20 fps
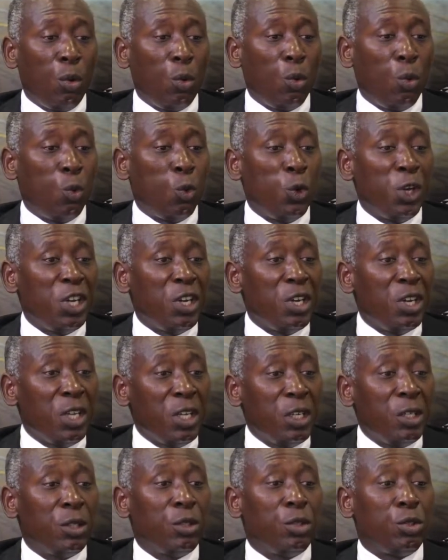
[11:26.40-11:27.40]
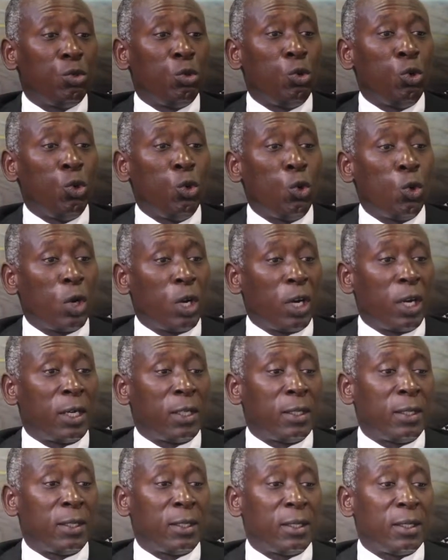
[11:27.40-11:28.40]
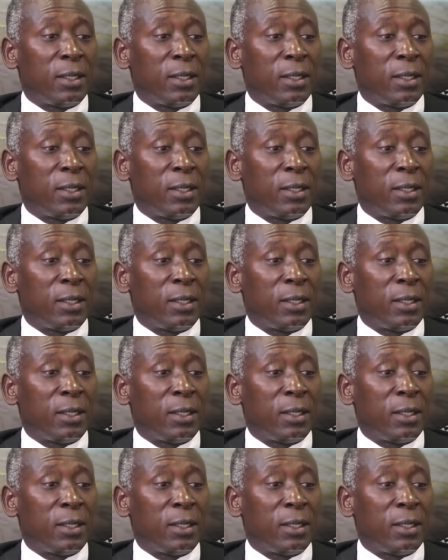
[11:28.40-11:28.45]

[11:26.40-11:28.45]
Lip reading: we need to look at